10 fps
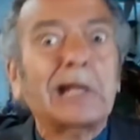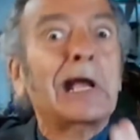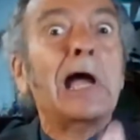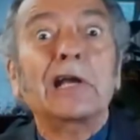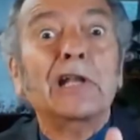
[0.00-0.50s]

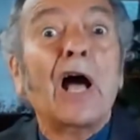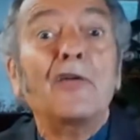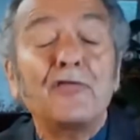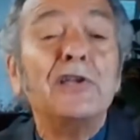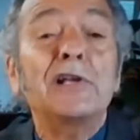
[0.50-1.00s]
That guy
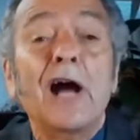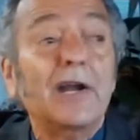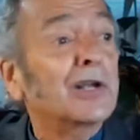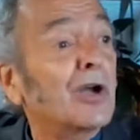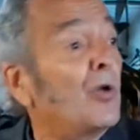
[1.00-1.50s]
Gaddafi
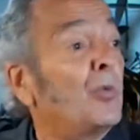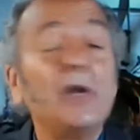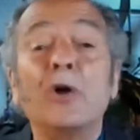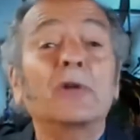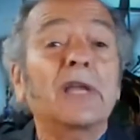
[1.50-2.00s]
got to go.
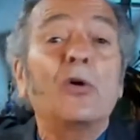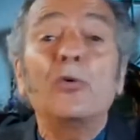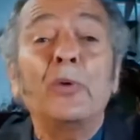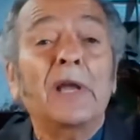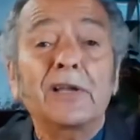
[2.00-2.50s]
We don't
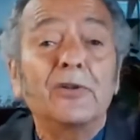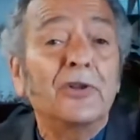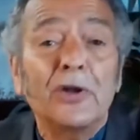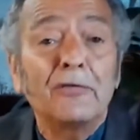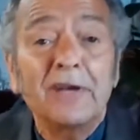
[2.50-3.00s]
care who we're
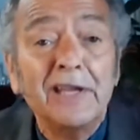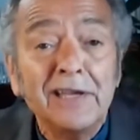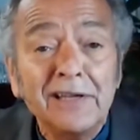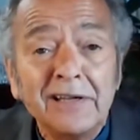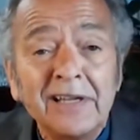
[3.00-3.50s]
killing over
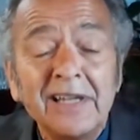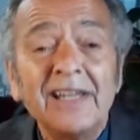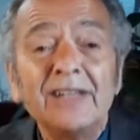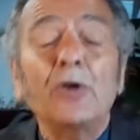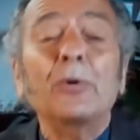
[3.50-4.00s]
there.
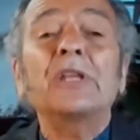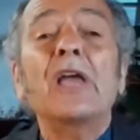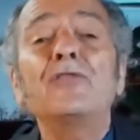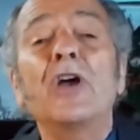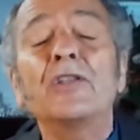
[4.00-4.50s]
Look
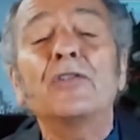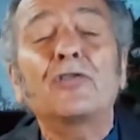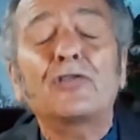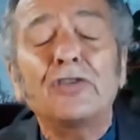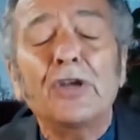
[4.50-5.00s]
what they've done
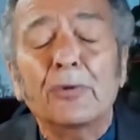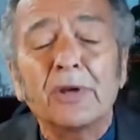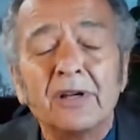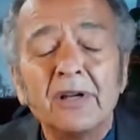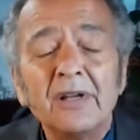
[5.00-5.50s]
in
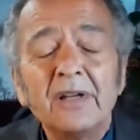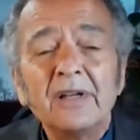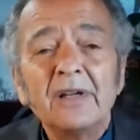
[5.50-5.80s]
Syria.